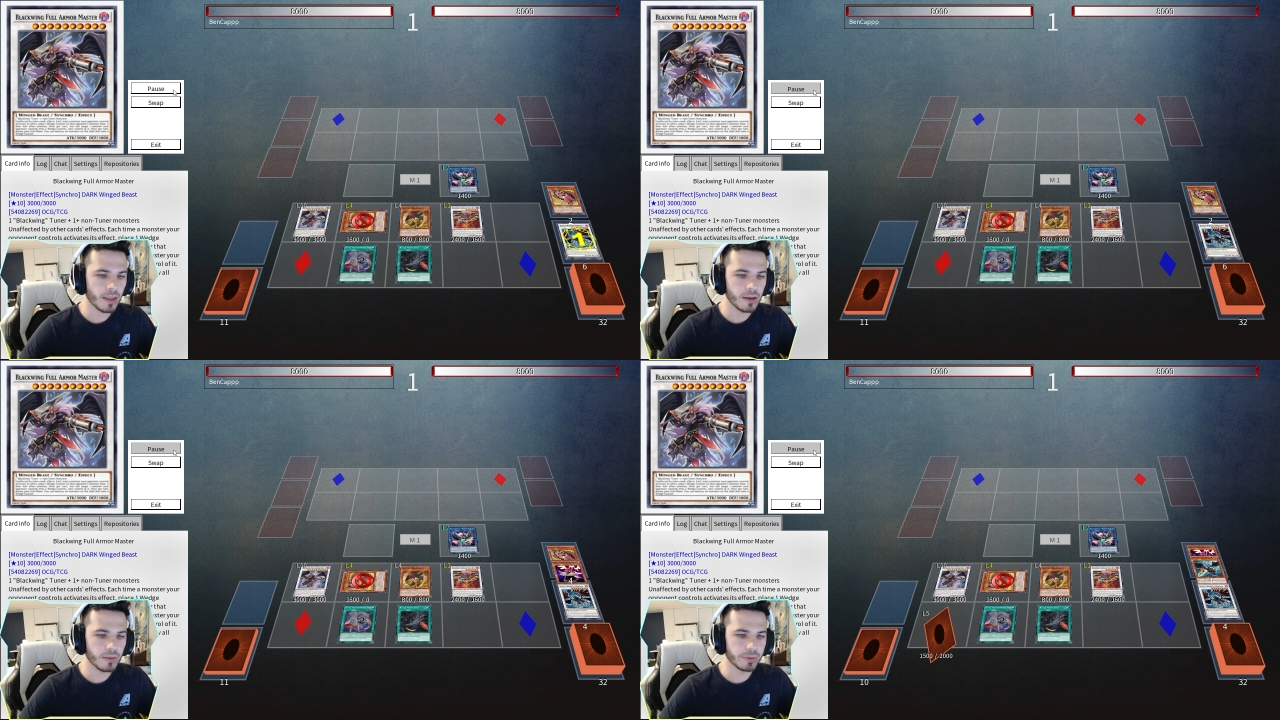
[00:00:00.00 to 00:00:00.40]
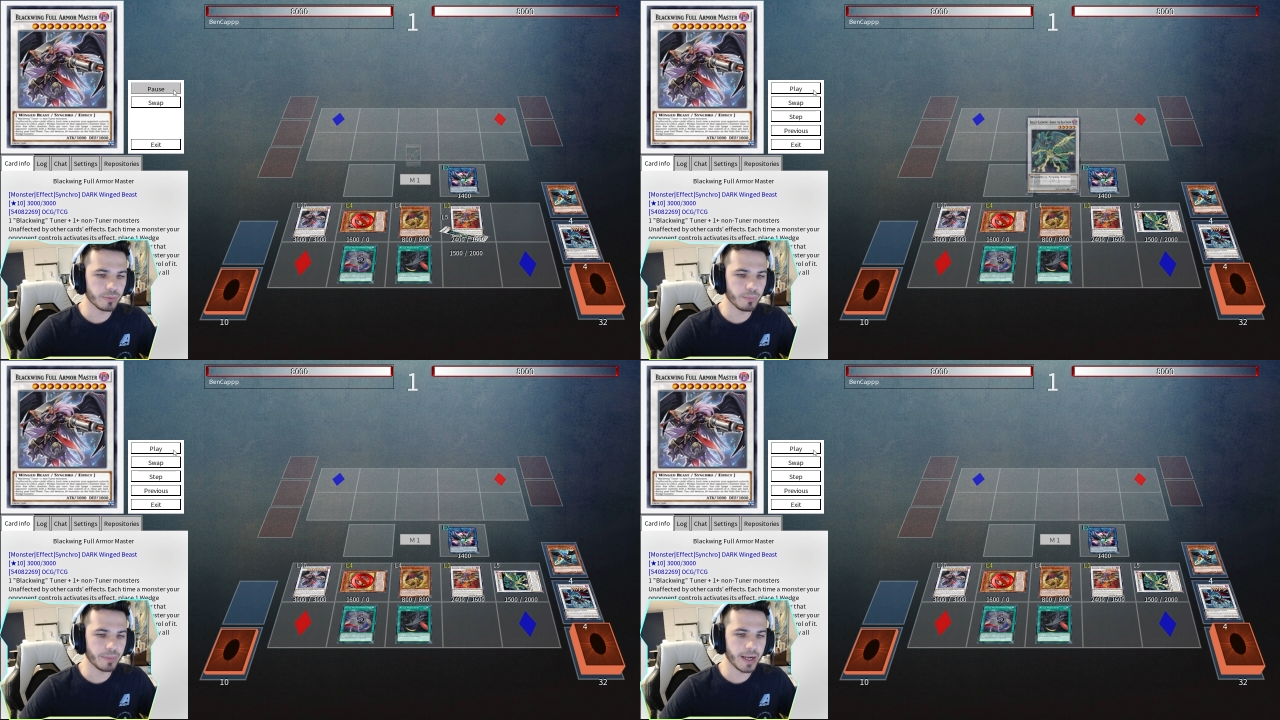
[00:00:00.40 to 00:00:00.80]
We
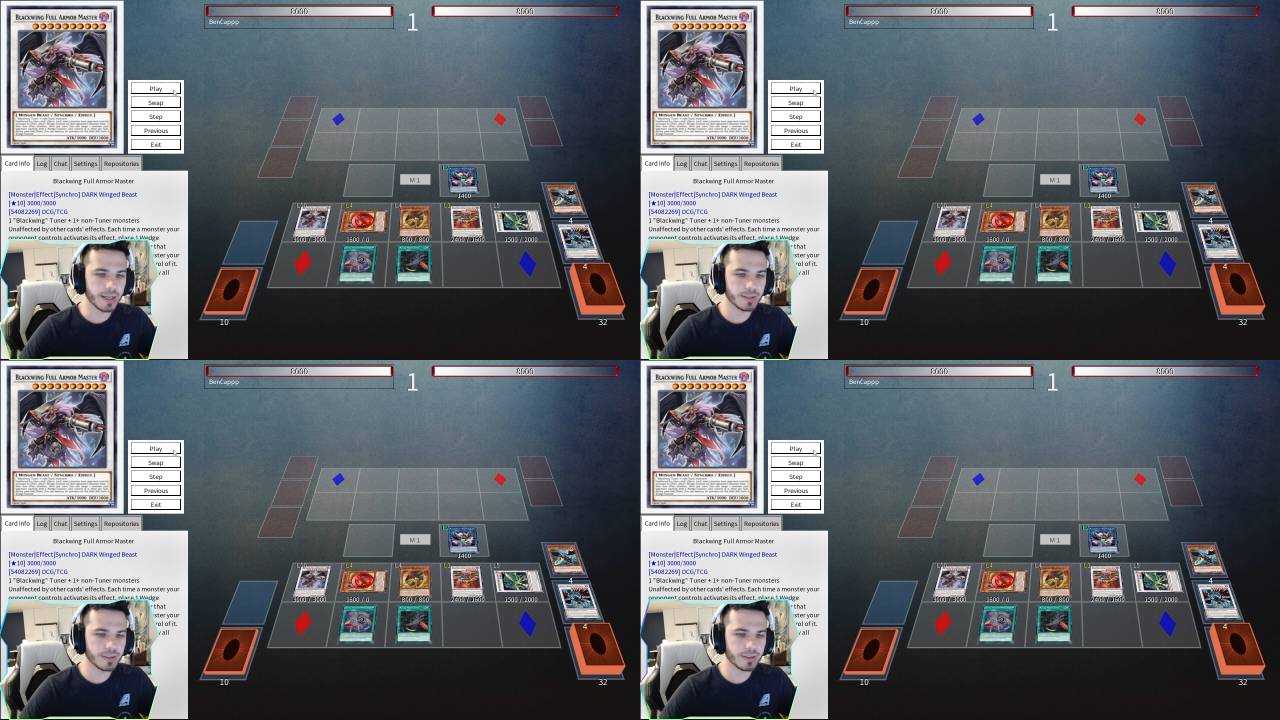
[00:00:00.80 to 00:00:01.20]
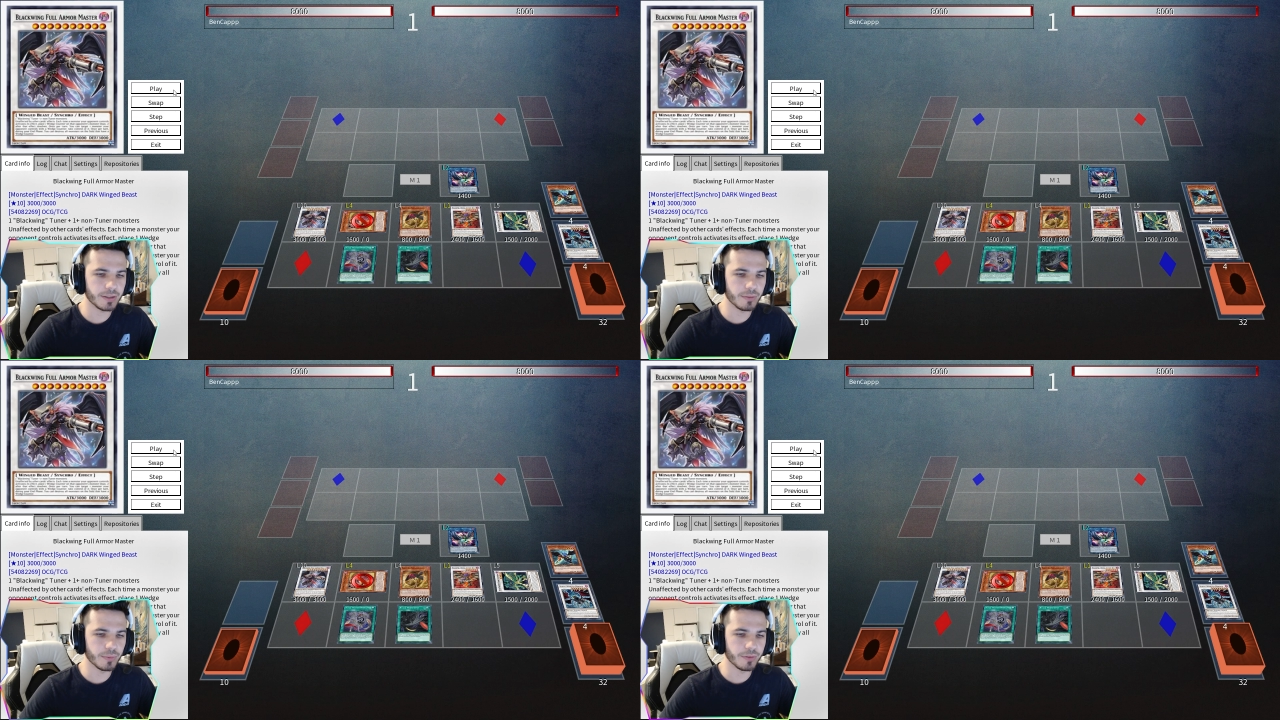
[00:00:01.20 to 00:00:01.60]
will banish
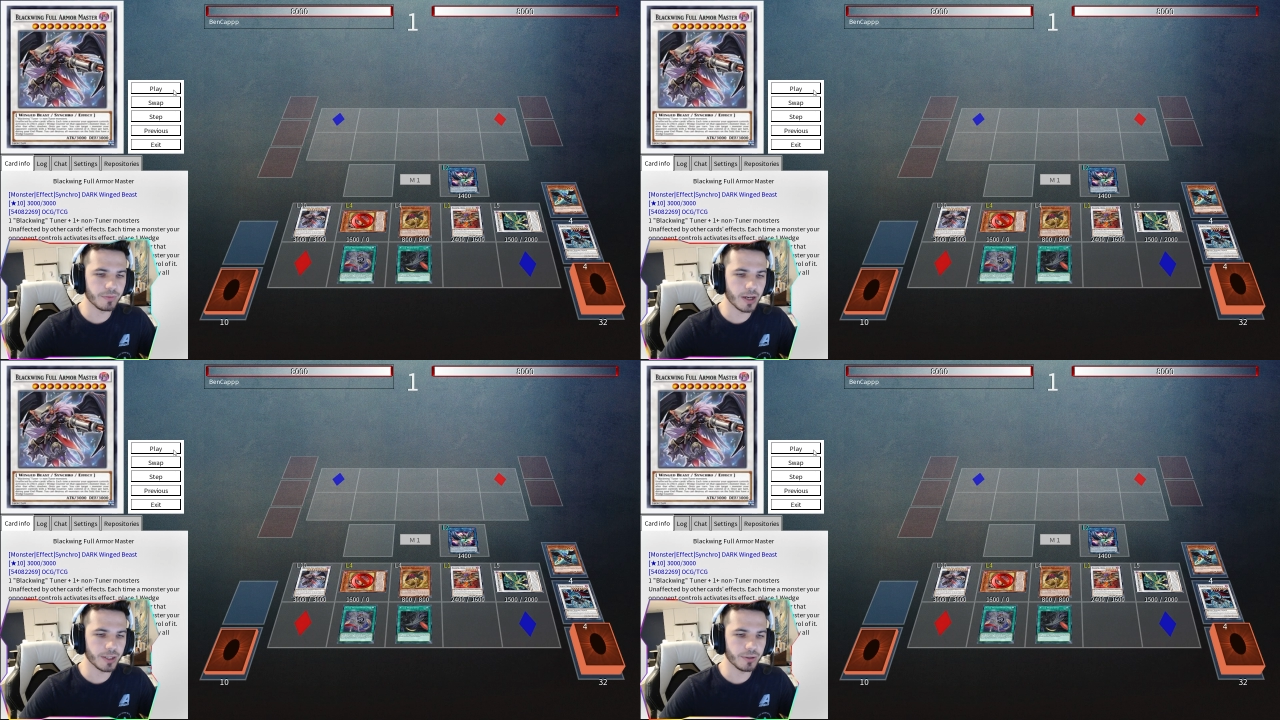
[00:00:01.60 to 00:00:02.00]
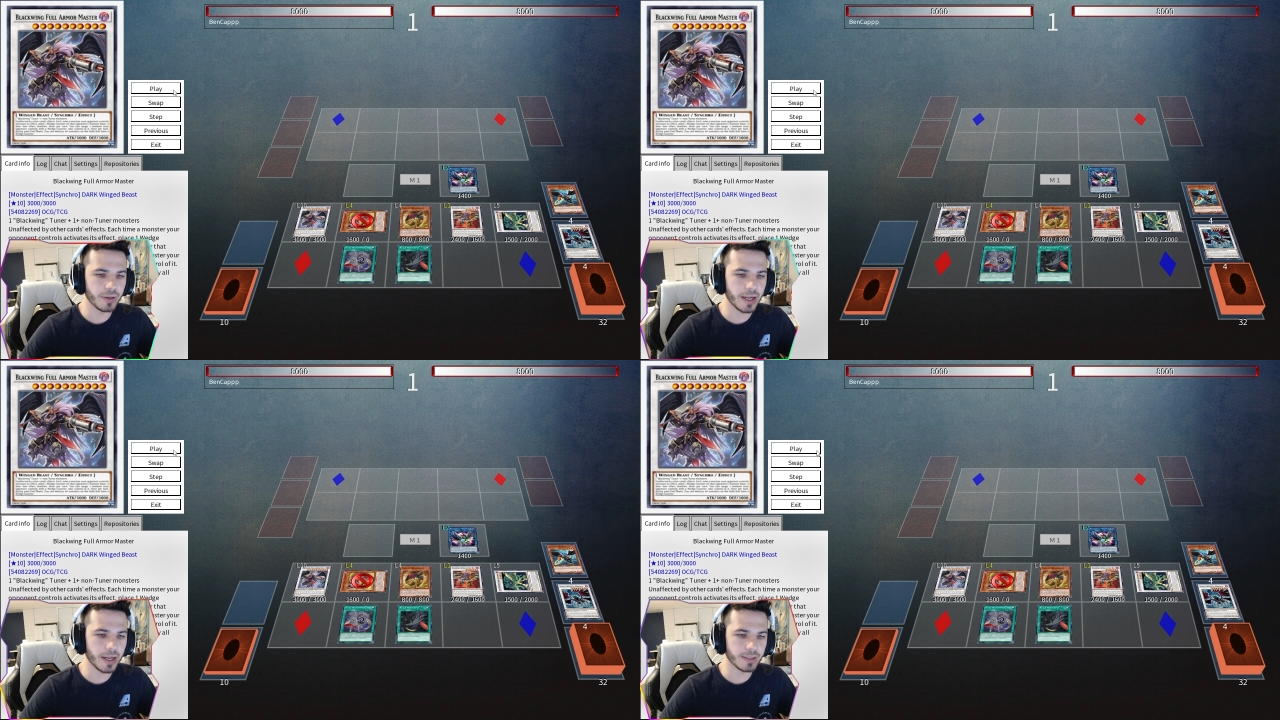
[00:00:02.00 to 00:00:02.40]
with value
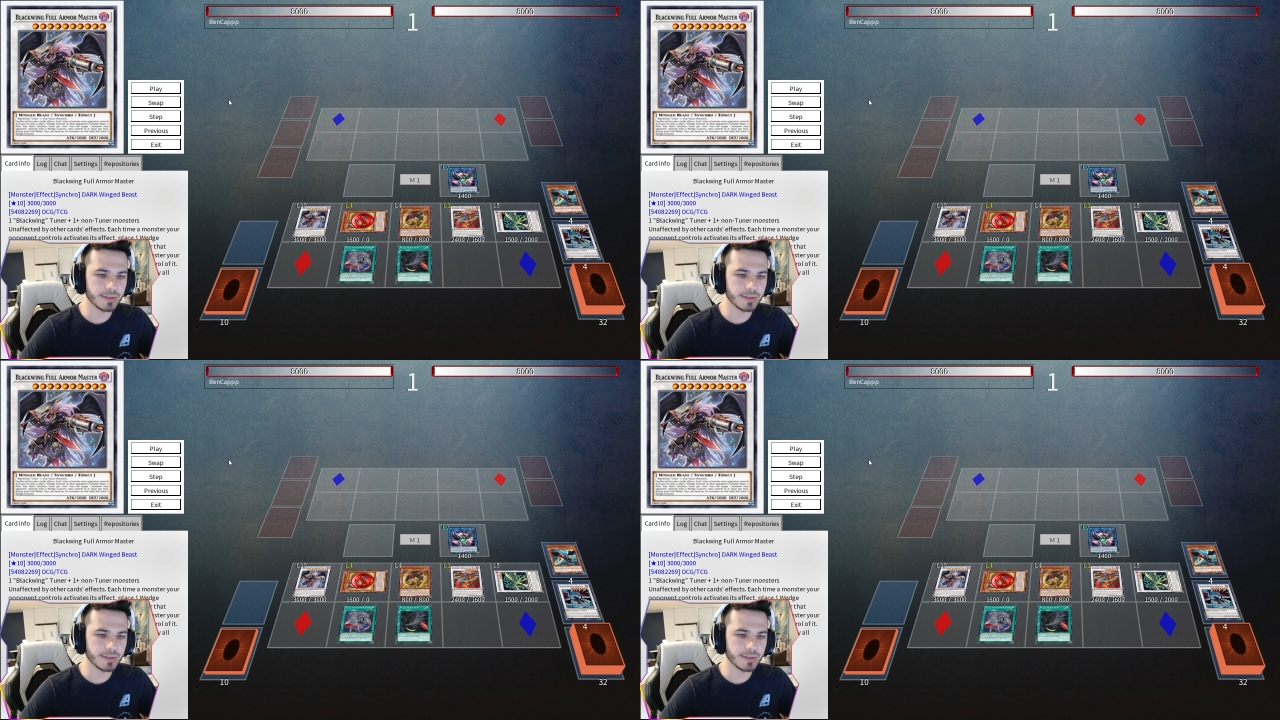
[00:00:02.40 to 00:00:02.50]
and